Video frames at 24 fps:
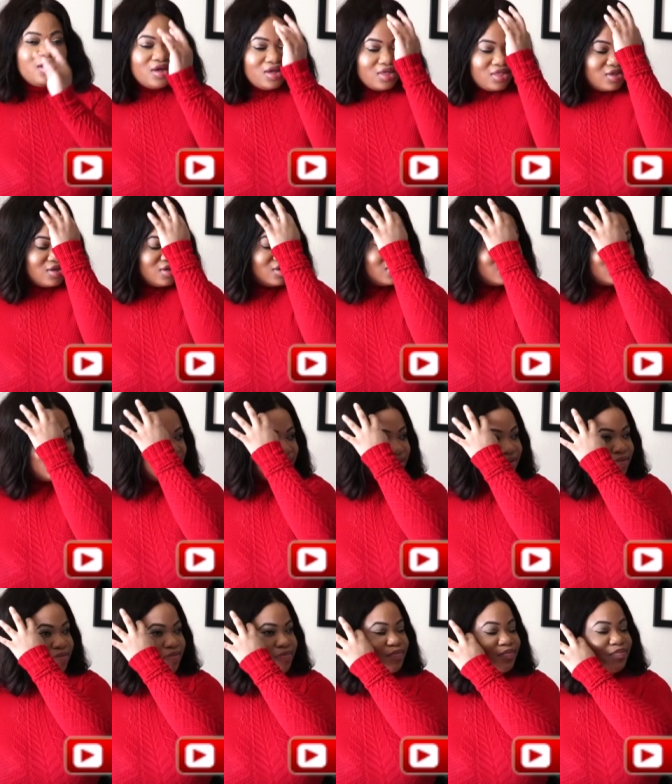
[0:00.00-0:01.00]

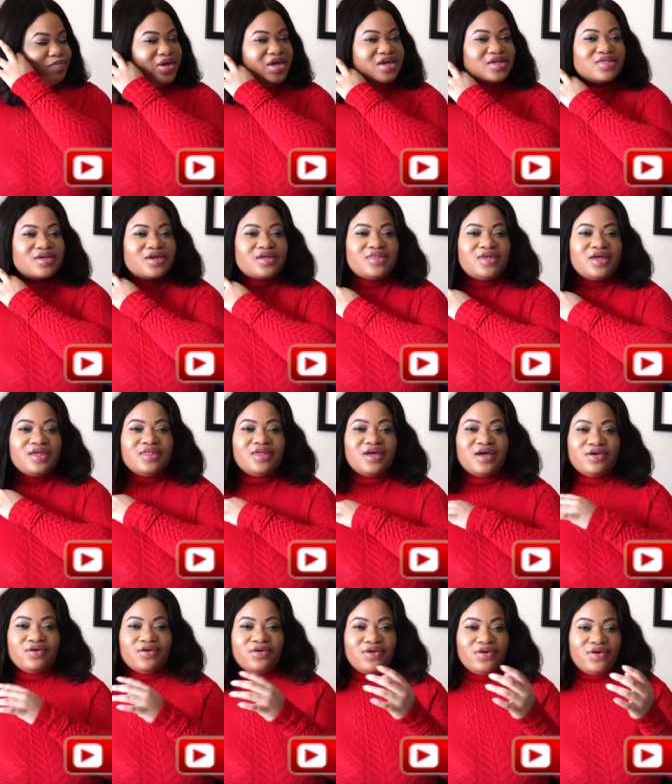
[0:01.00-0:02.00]
the basic thing that
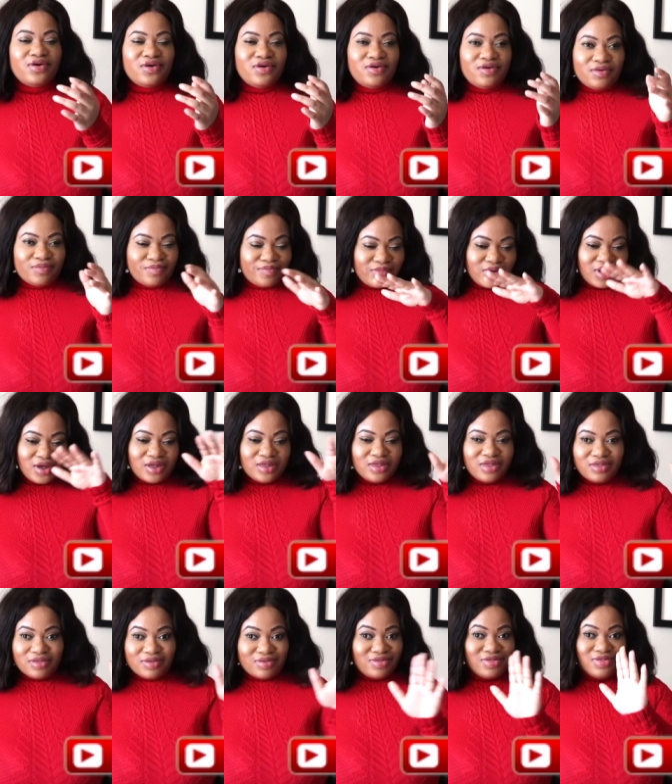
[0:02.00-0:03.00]
you learn
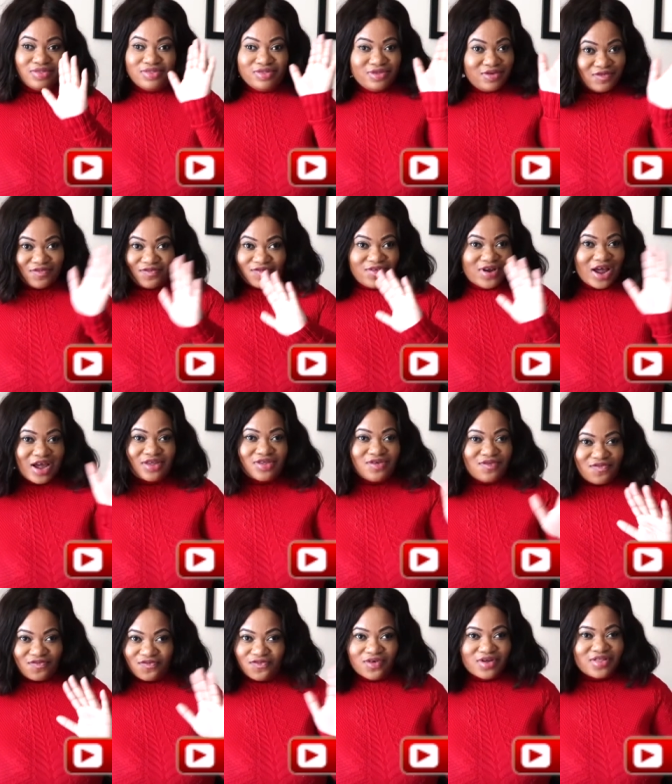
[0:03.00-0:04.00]
in the
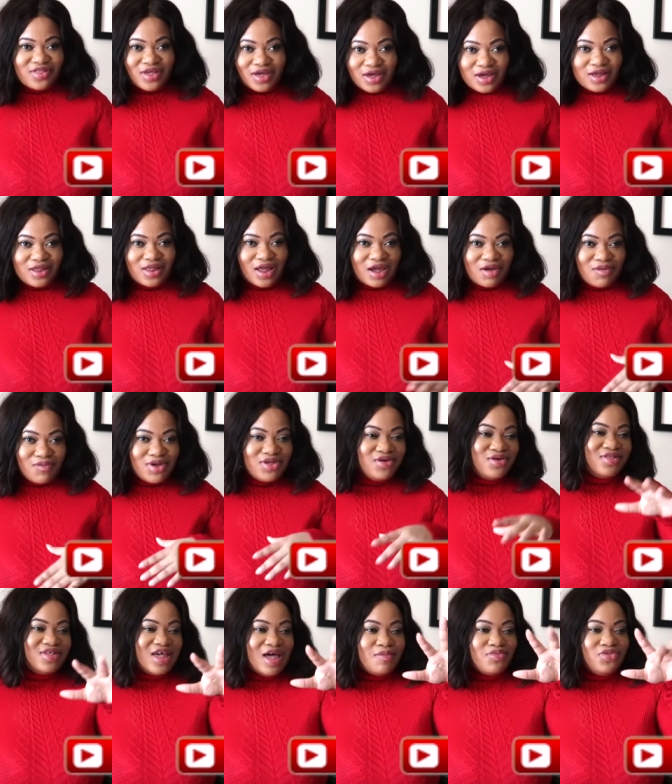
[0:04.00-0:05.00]
front end, like when you
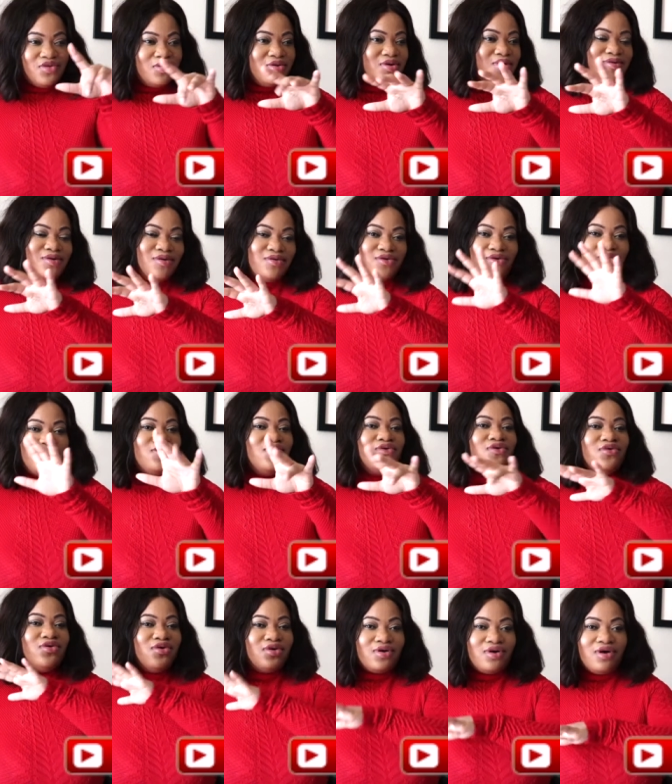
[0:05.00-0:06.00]
type
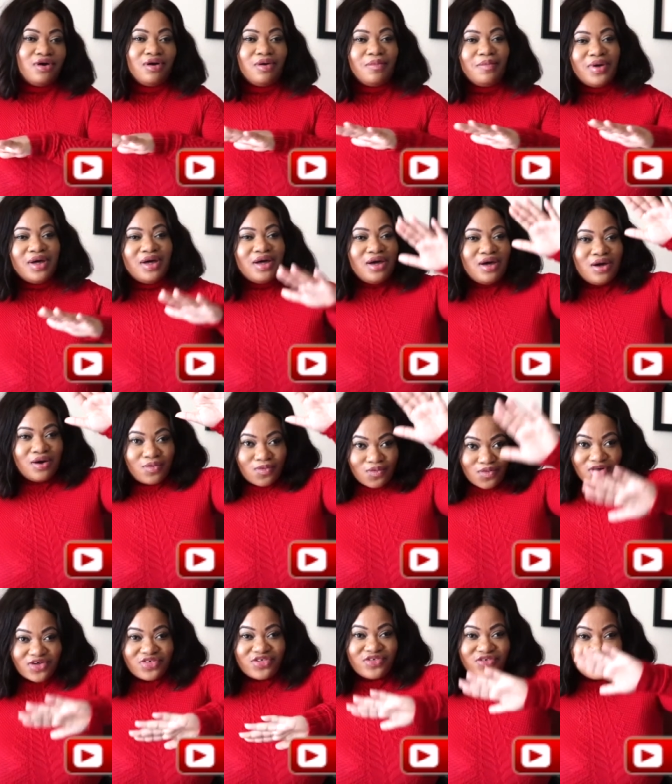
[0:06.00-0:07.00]
google.com,
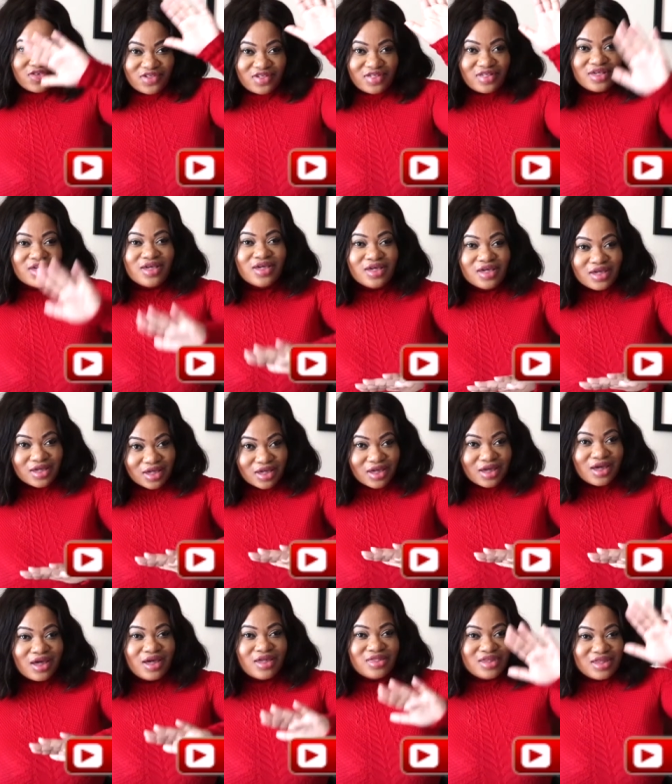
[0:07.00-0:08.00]
what you see,
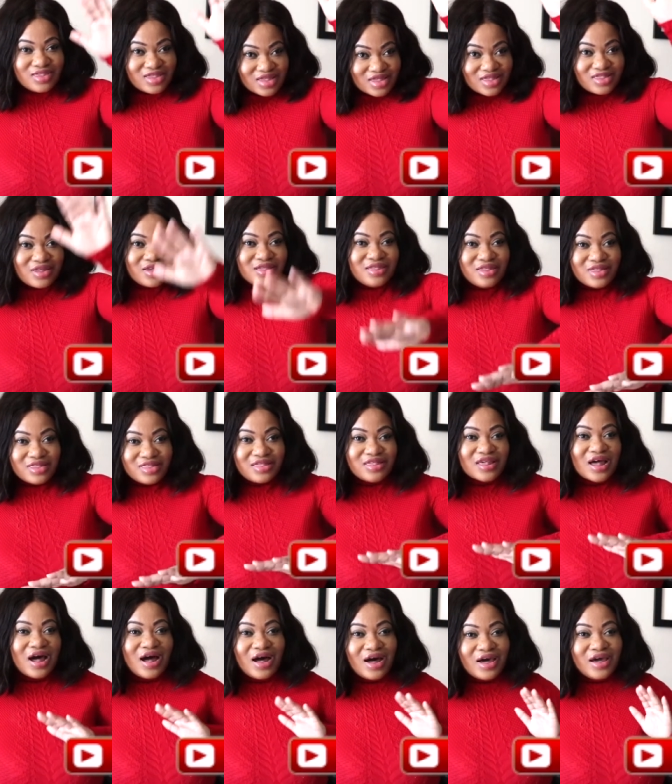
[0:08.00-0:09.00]
the
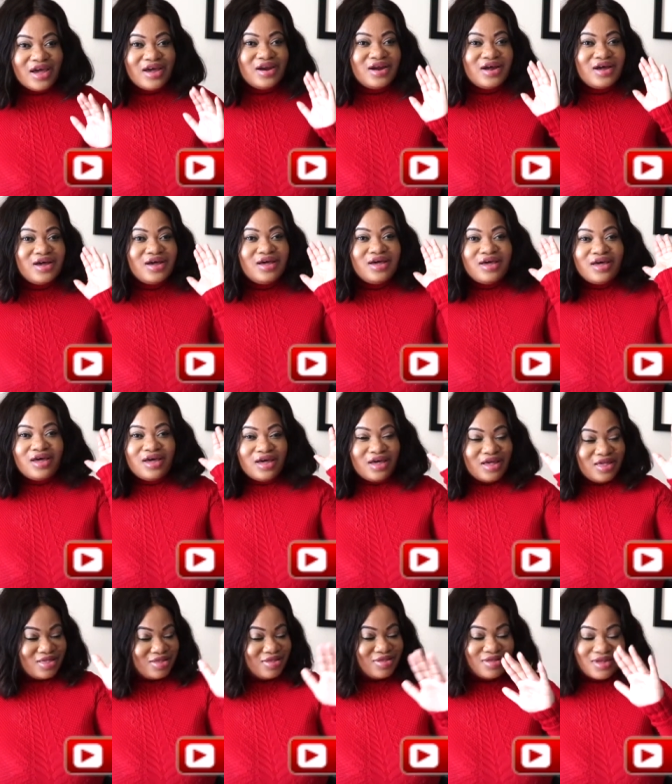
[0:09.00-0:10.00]
design
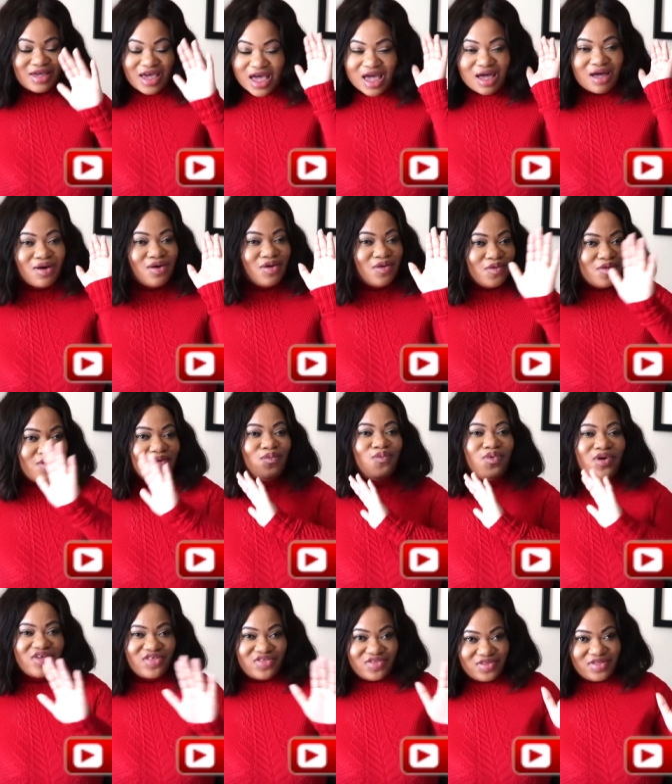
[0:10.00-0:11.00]
is
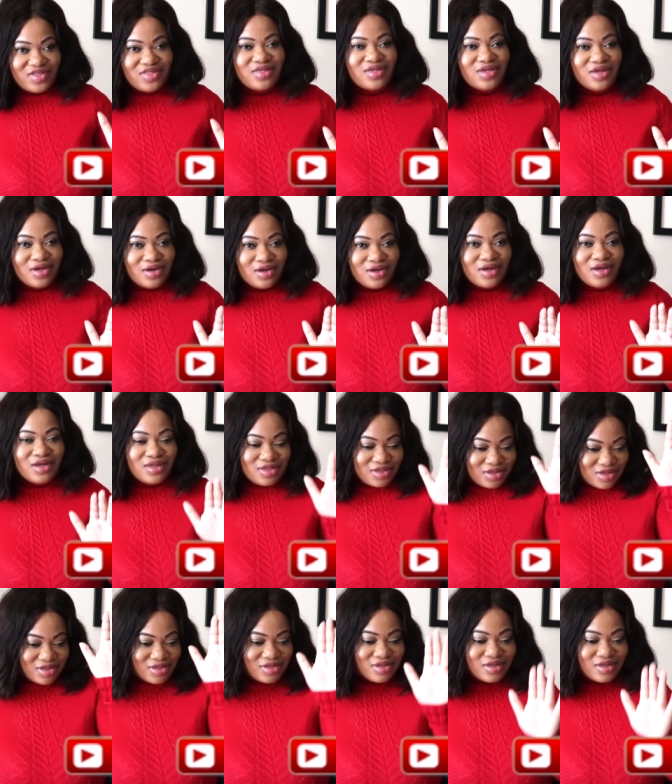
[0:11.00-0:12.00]
what you see in,